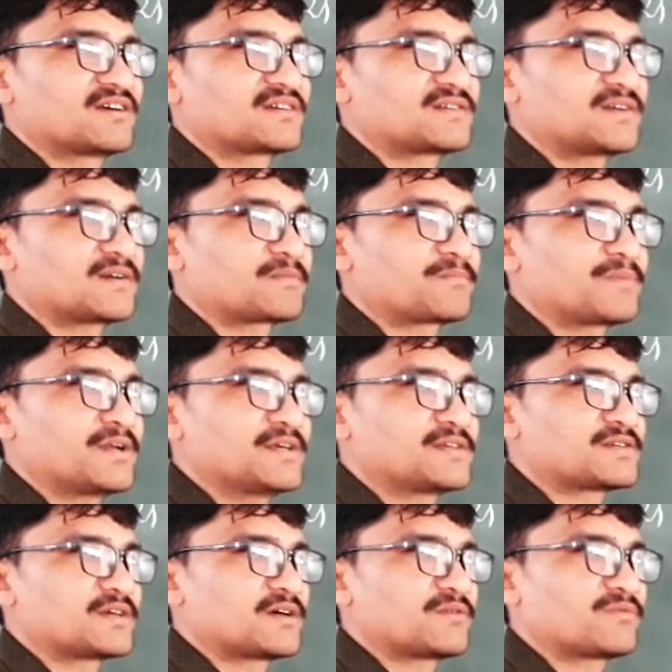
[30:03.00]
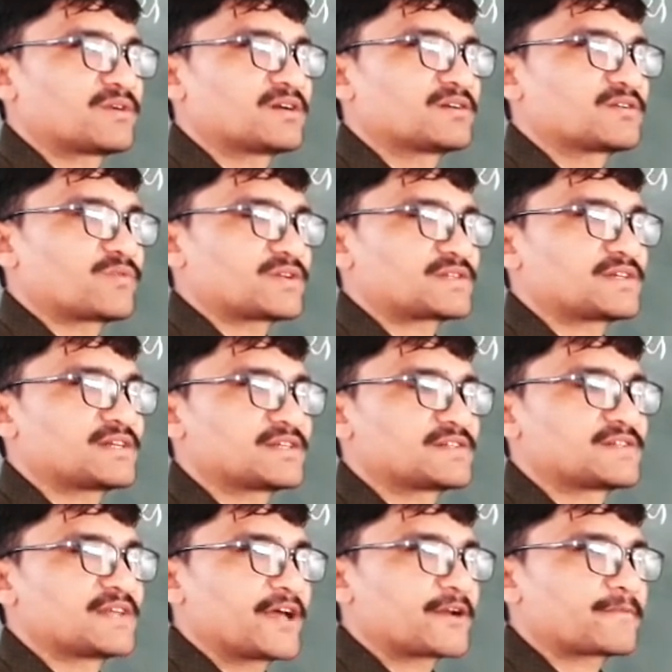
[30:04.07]
sir please one question is
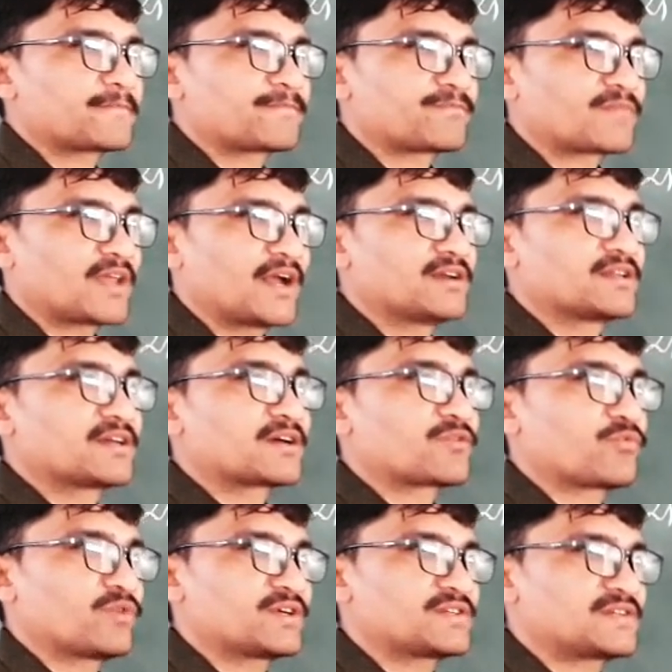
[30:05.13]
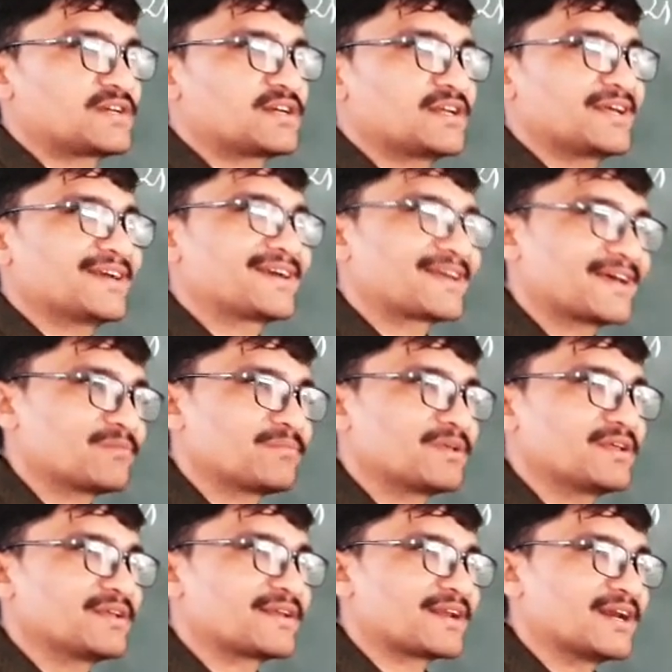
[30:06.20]
that, and the question it can be
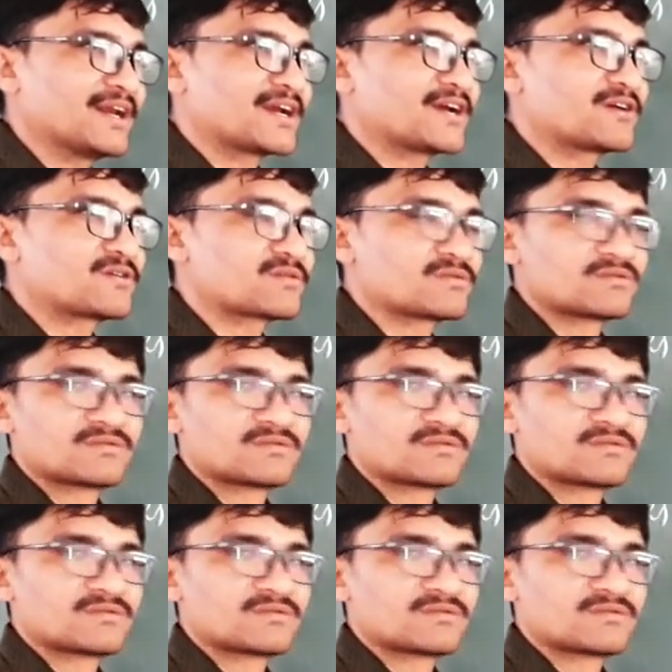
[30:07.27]
related to